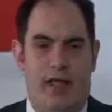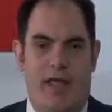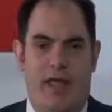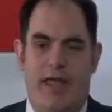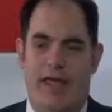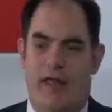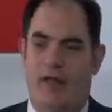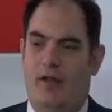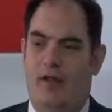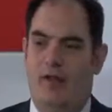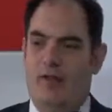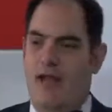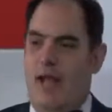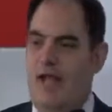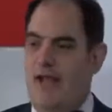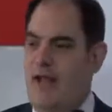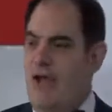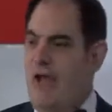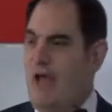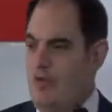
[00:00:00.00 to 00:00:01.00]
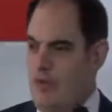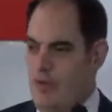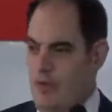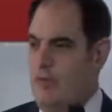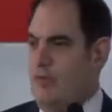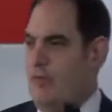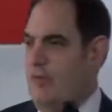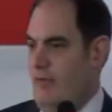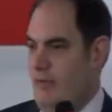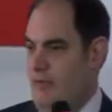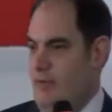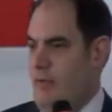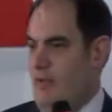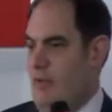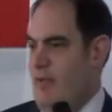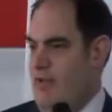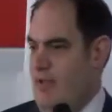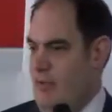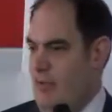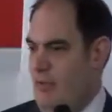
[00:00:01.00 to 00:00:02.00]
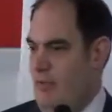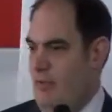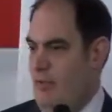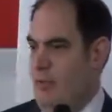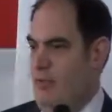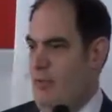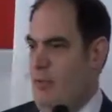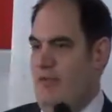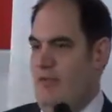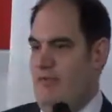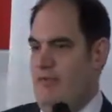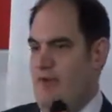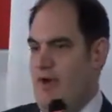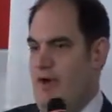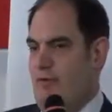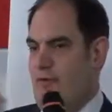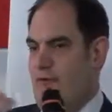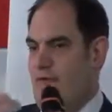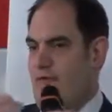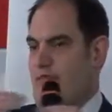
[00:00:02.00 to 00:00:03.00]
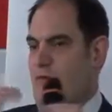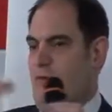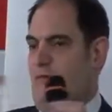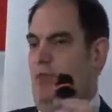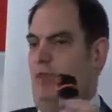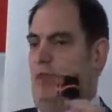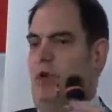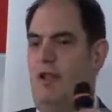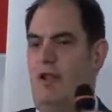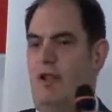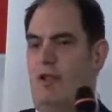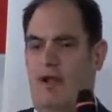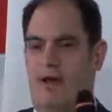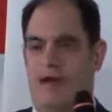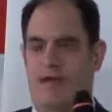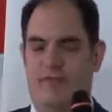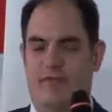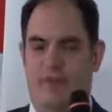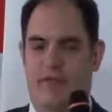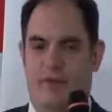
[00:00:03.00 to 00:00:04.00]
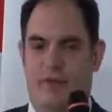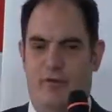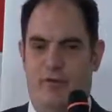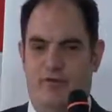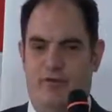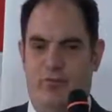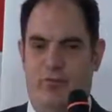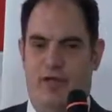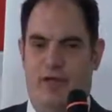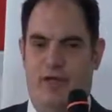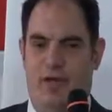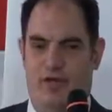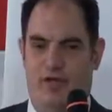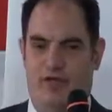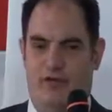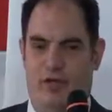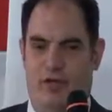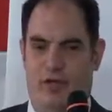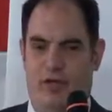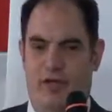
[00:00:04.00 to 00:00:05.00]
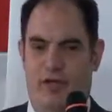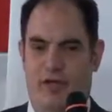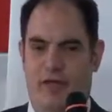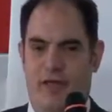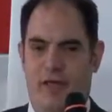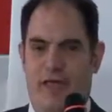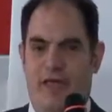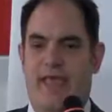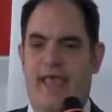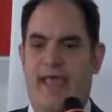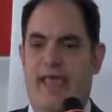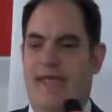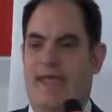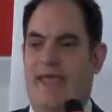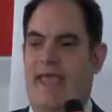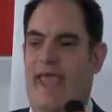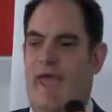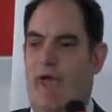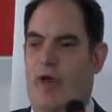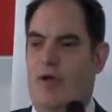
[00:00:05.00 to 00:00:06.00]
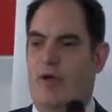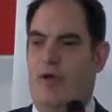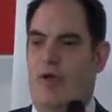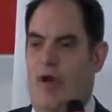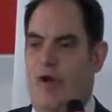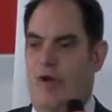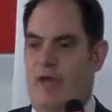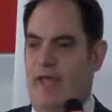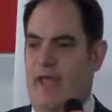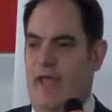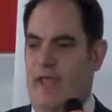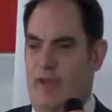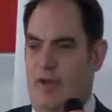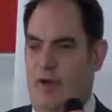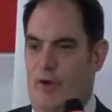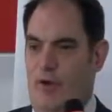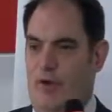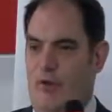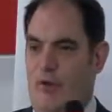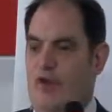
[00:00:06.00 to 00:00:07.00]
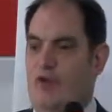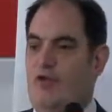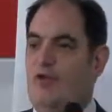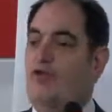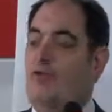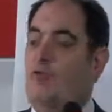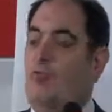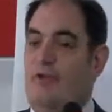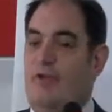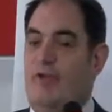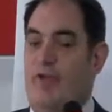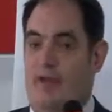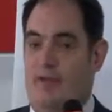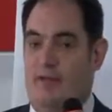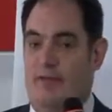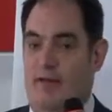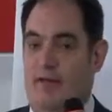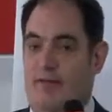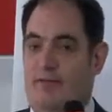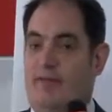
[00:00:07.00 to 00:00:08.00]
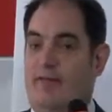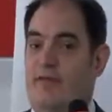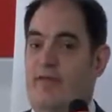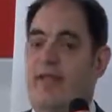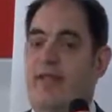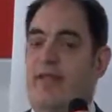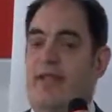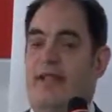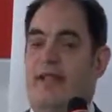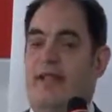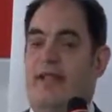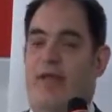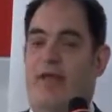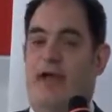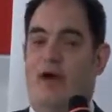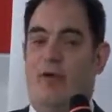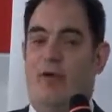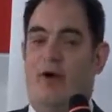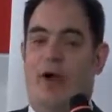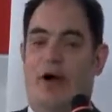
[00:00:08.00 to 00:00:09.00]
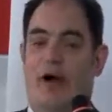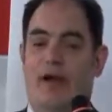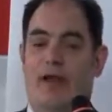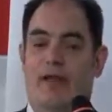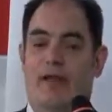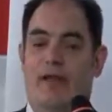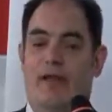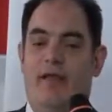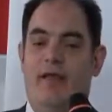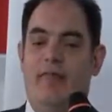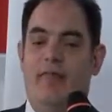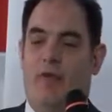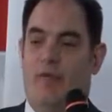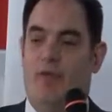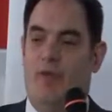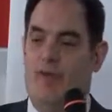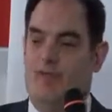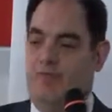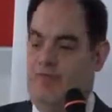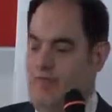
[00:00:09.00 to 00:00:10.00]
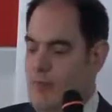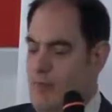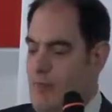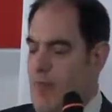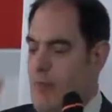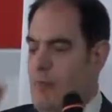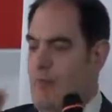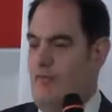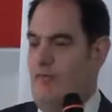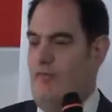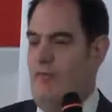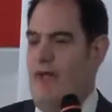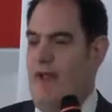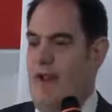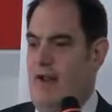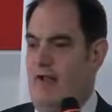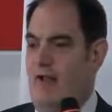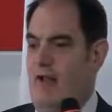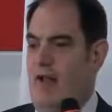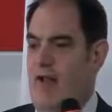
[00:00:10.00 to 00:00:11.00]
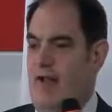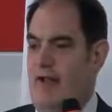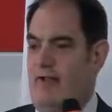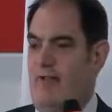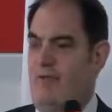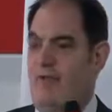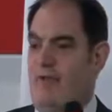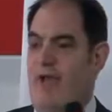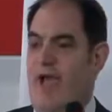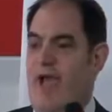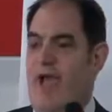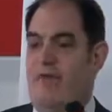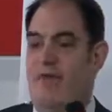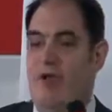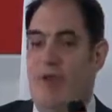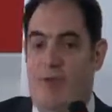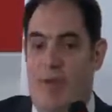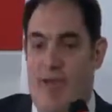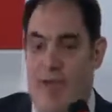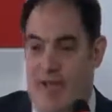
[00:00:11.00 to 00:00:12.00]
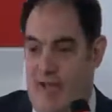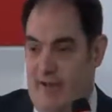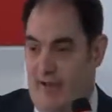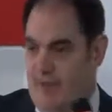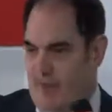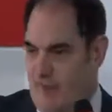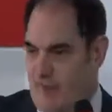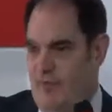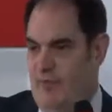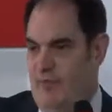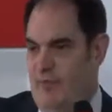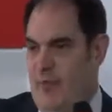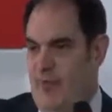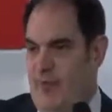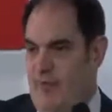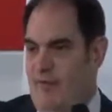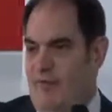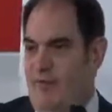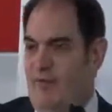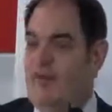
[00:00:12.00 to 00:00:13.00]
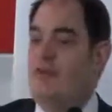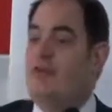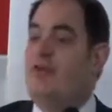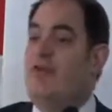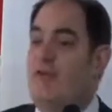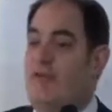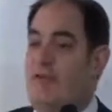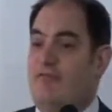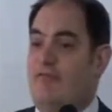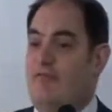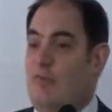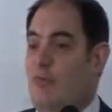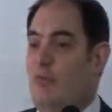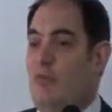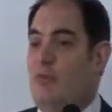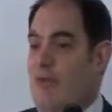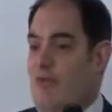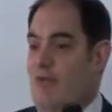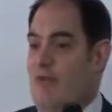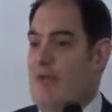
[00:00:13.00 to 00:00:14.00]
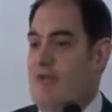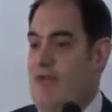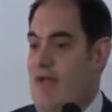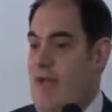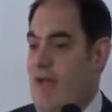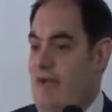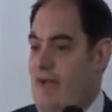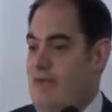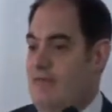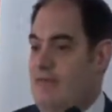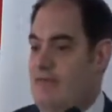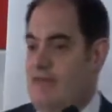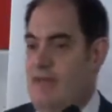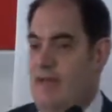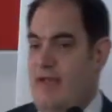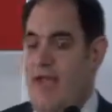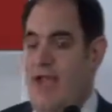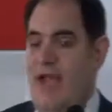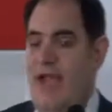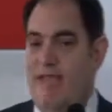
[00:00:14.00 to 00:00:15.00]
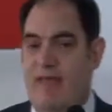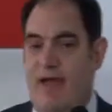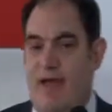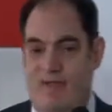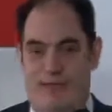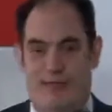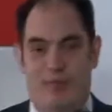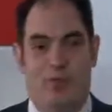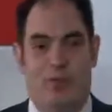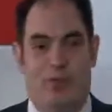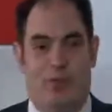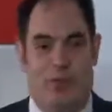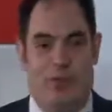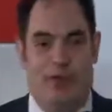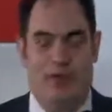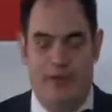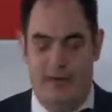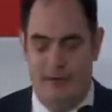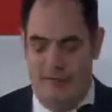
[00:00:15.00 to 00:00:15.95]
and all 900 million people who live under the umbrella of NATO's protection can count on NATO to protect us, can count on the rest of the members of that alliance to have our backs, as we say in English, if someone were to attack us. And that's important.